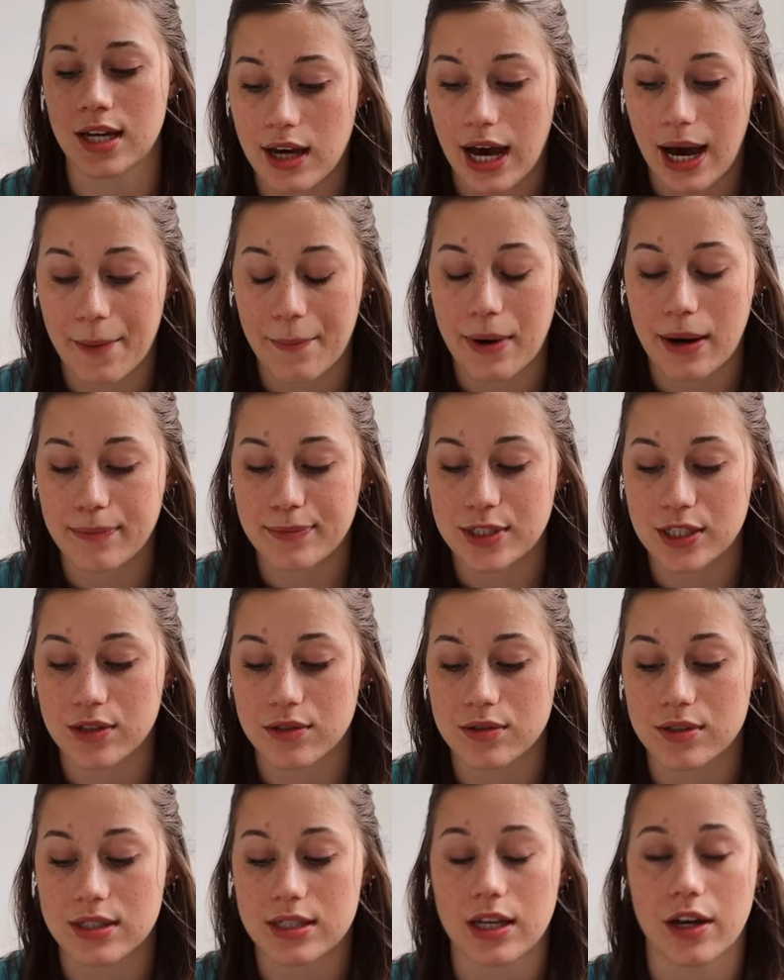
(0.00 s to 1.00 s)
At Bob
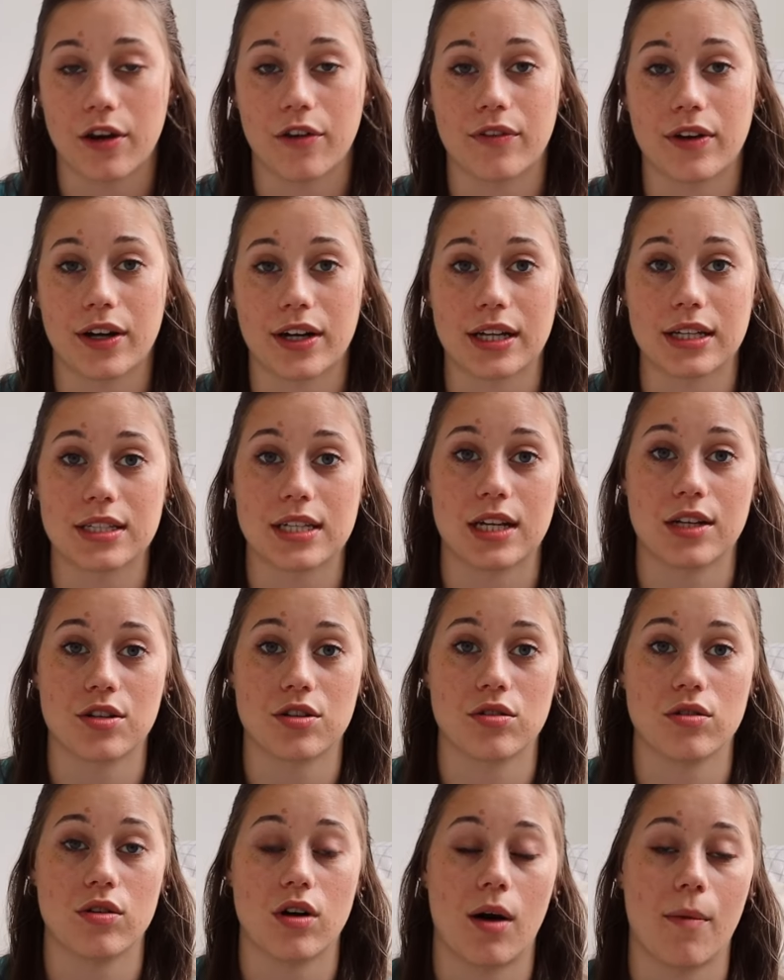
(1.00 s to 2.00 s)
Jones, they are very
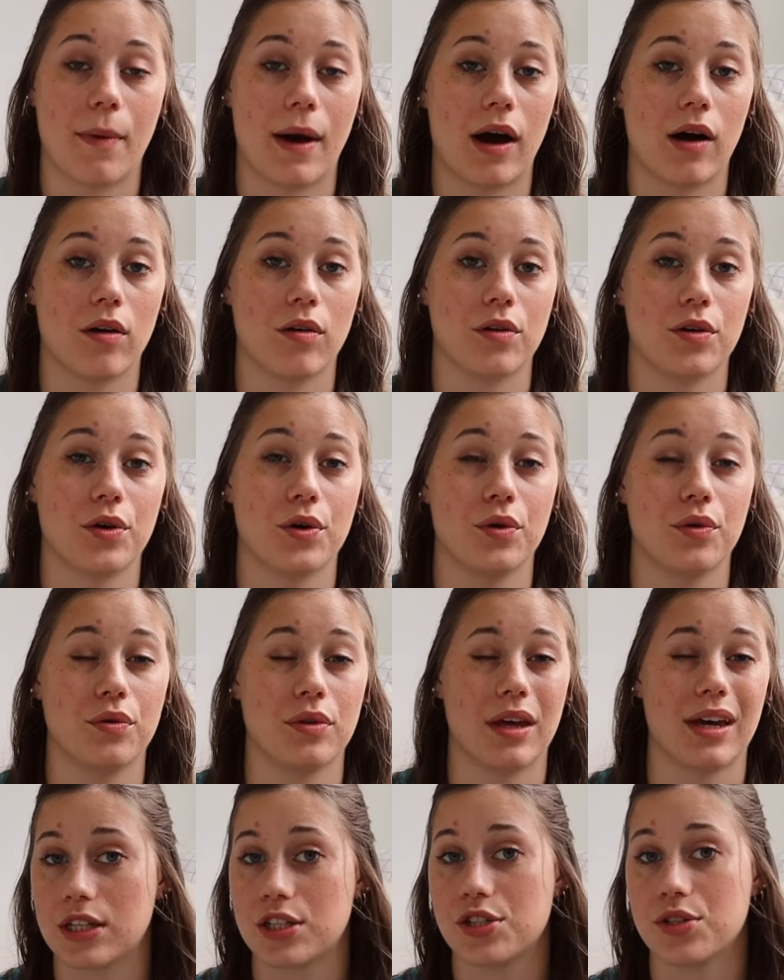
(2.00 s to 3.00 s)
intentional about who
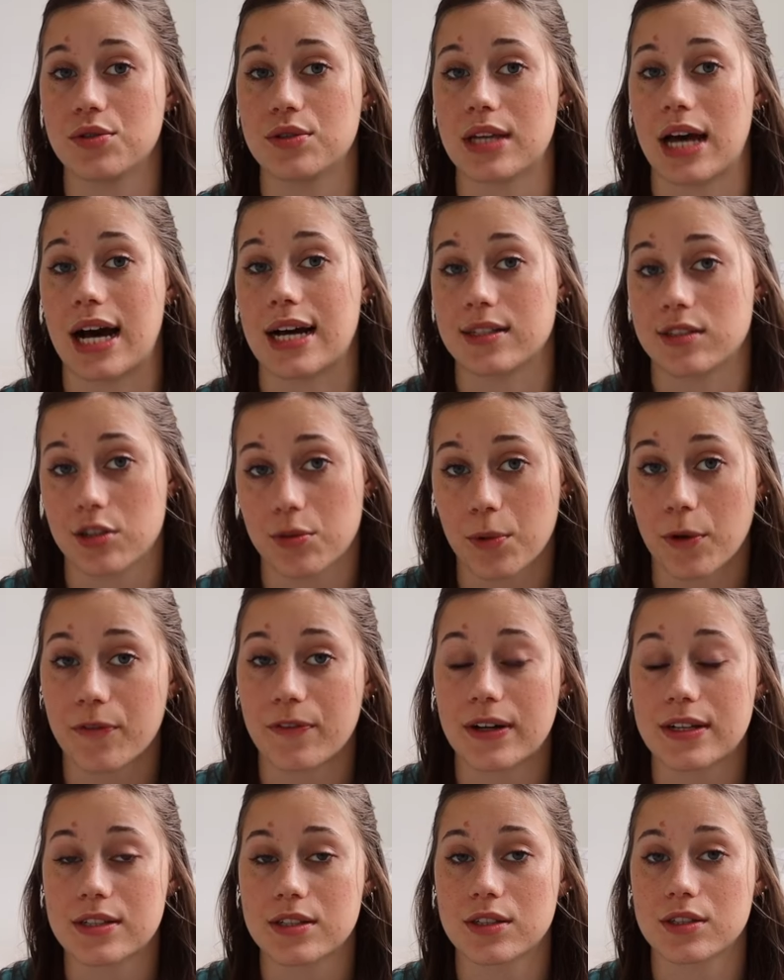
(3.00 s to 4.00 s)
they choose as the
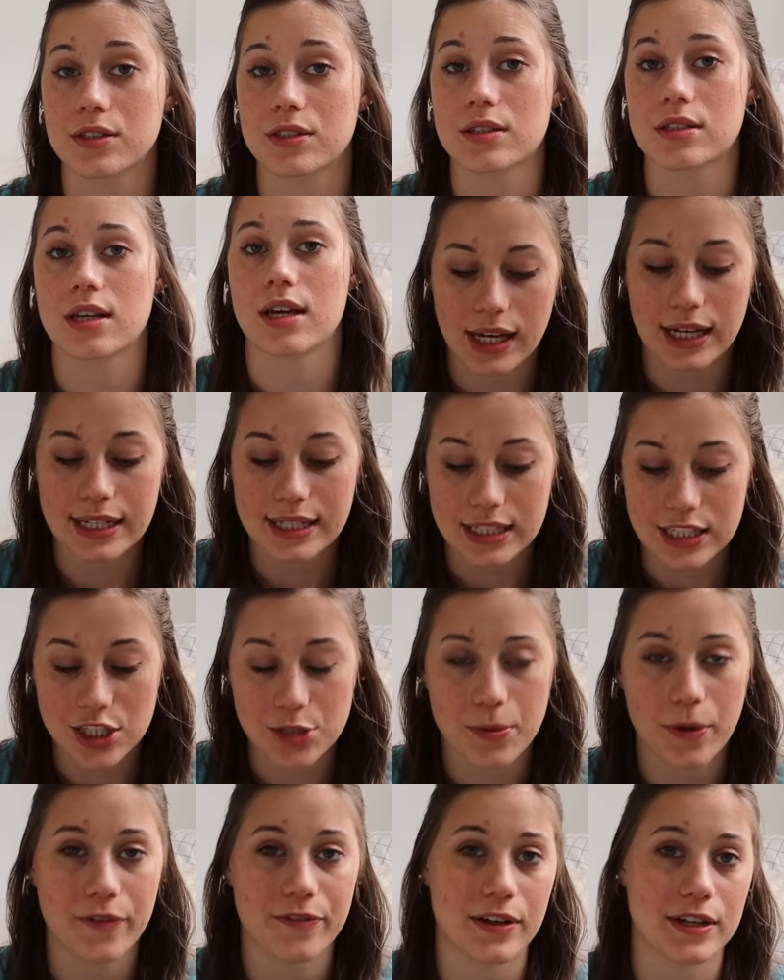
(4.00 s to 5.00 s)
professors, and
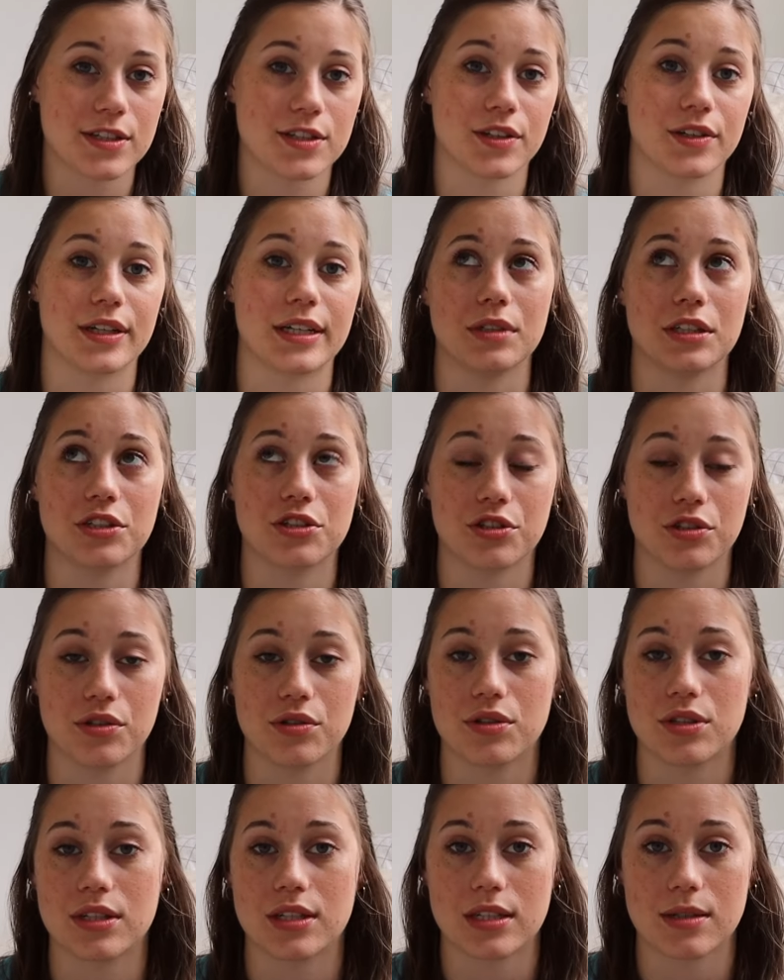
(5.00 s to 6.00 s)
each professor
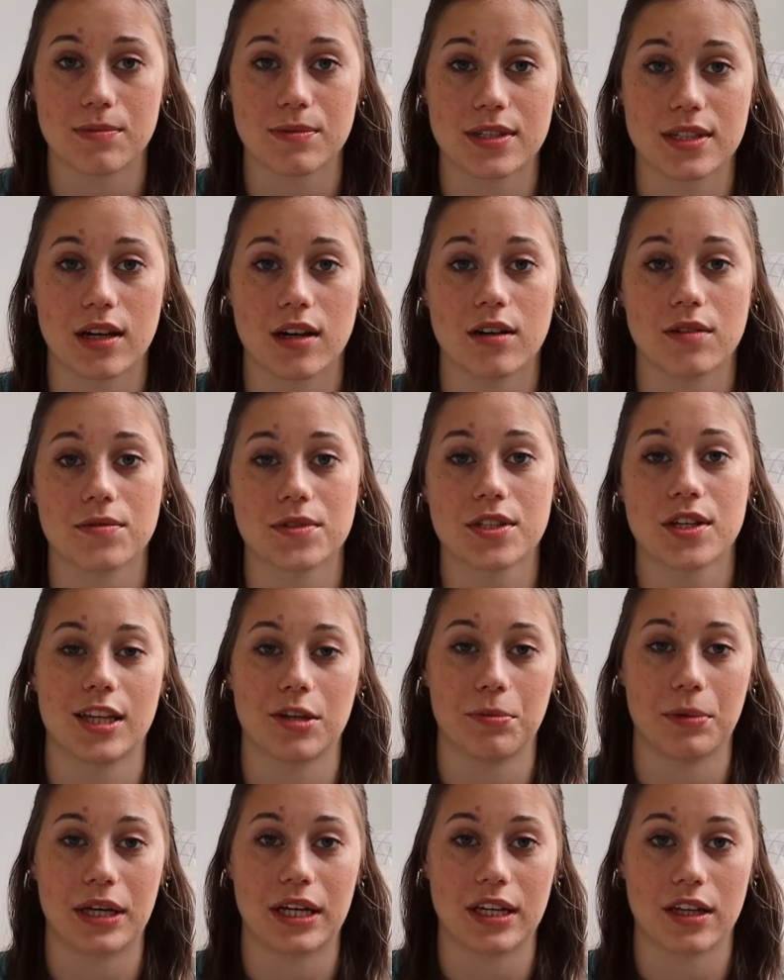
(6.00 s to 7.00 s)
introduces themselves at
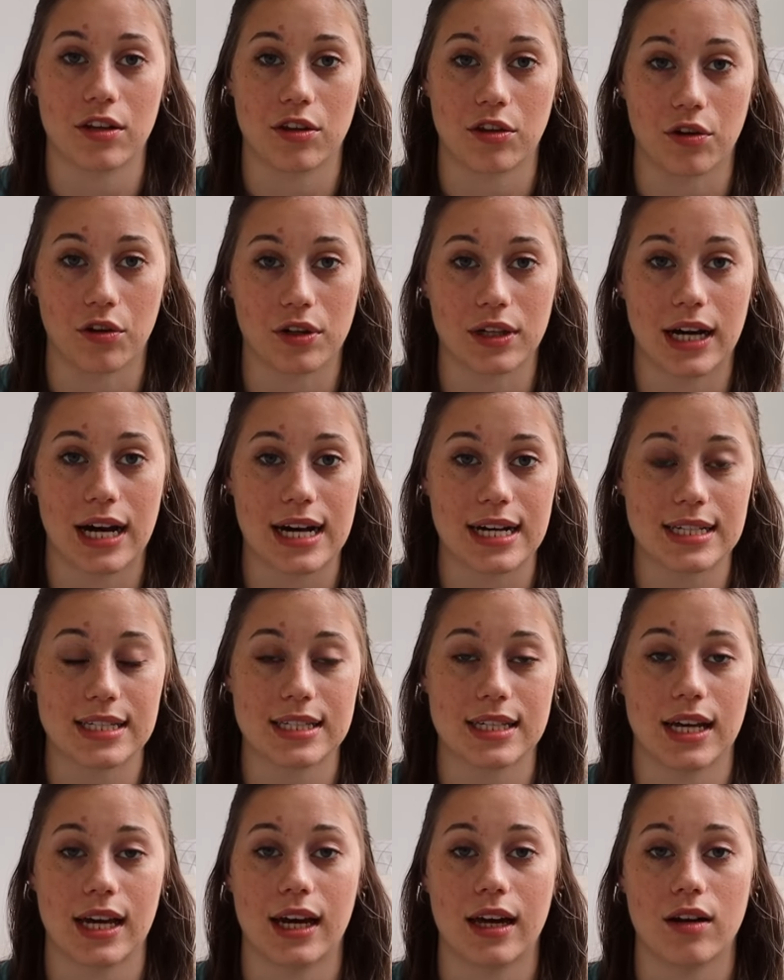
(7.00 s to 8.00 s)
the beginning of their
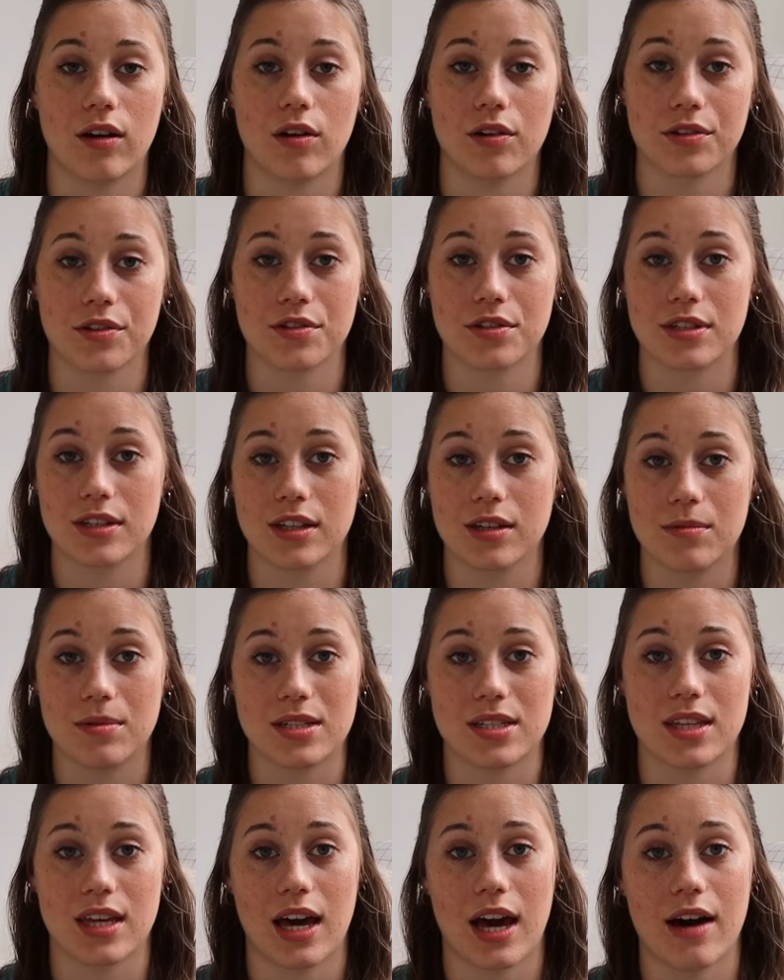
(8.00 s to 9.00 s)
class, and on their
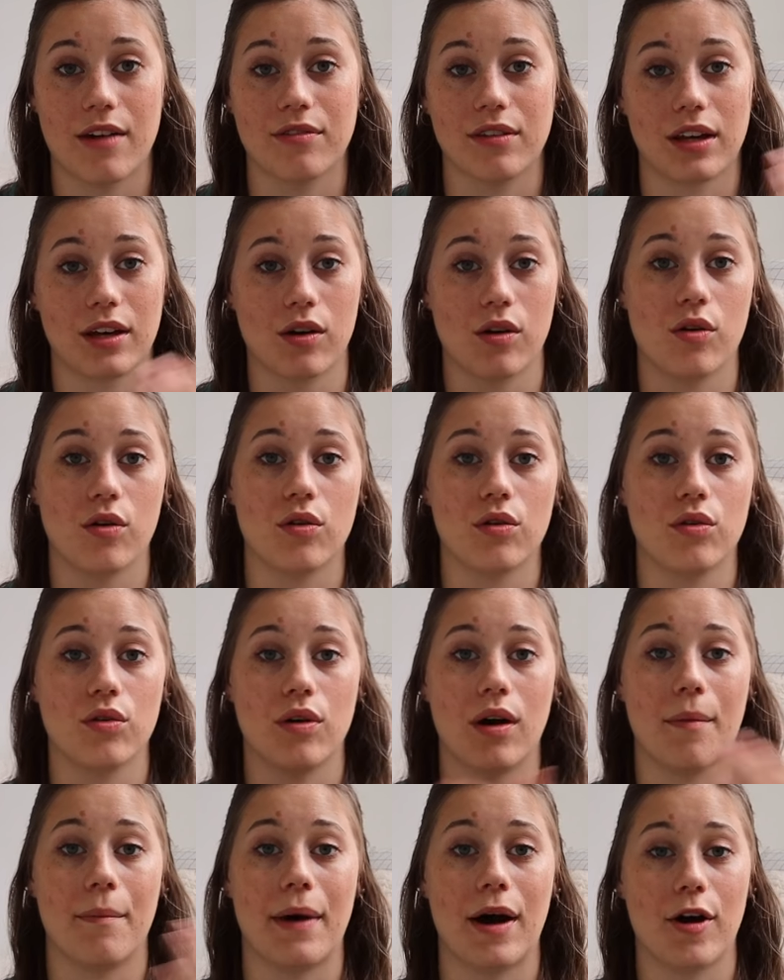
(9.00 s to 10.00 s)
syllabus they have like a whole
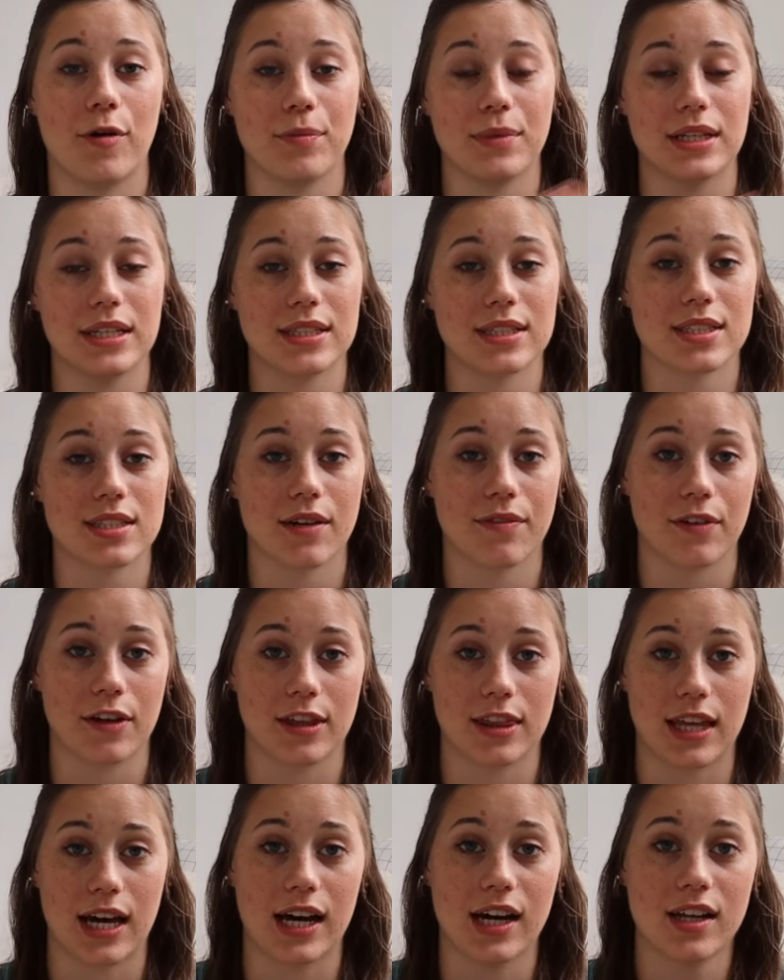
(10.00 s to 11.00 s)
about me and stuff
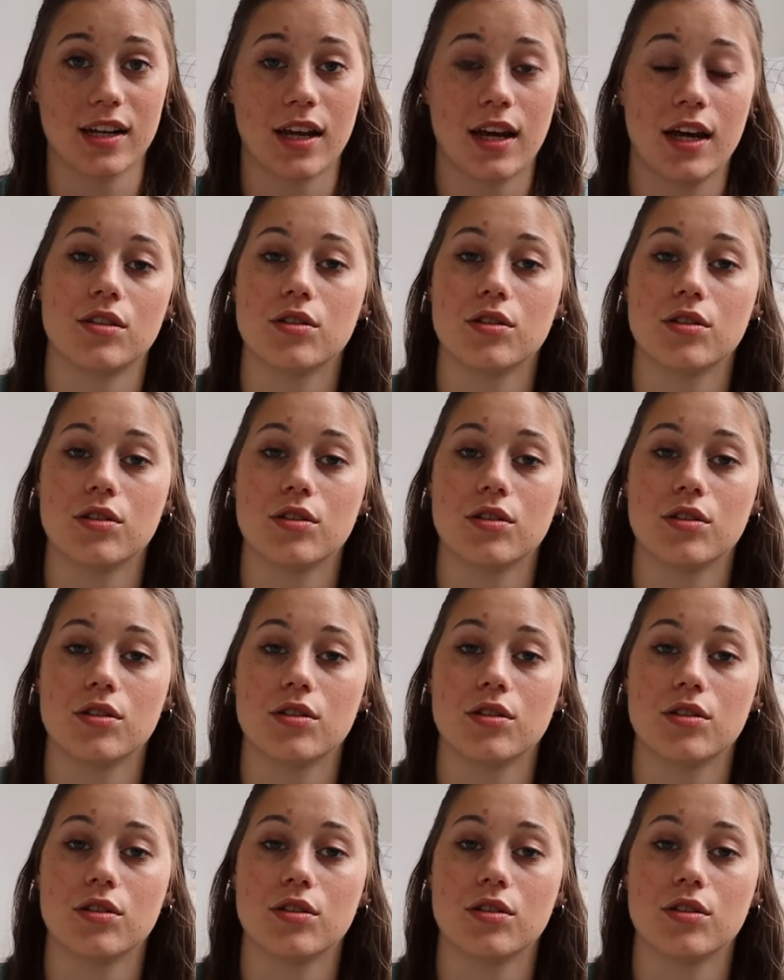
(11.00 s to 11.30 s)
like that.